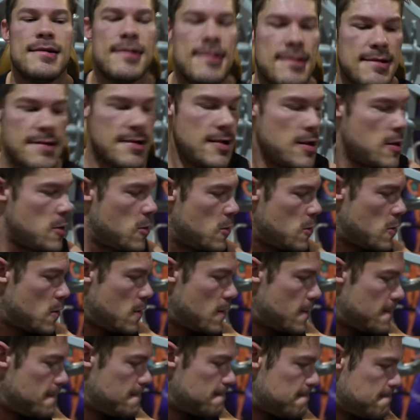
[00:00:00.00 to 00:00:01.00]
being
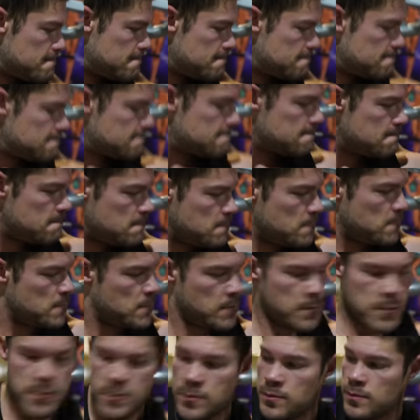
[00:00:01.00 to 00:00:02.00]
strong,
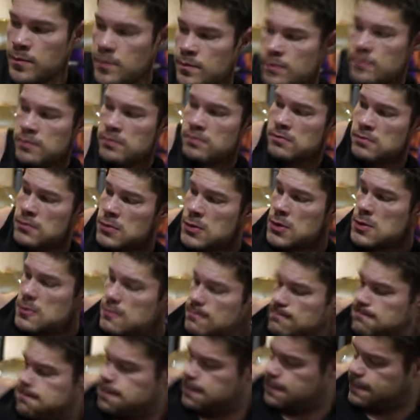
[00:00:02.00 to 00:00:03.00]
losing fat,
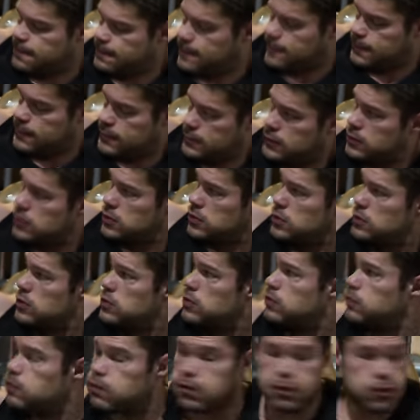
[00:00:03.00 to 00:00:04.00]
being
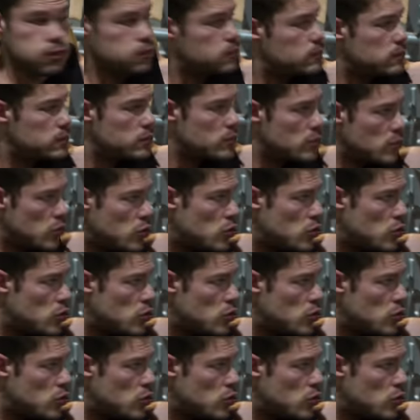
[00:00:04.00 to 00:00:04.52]
healthy, and simply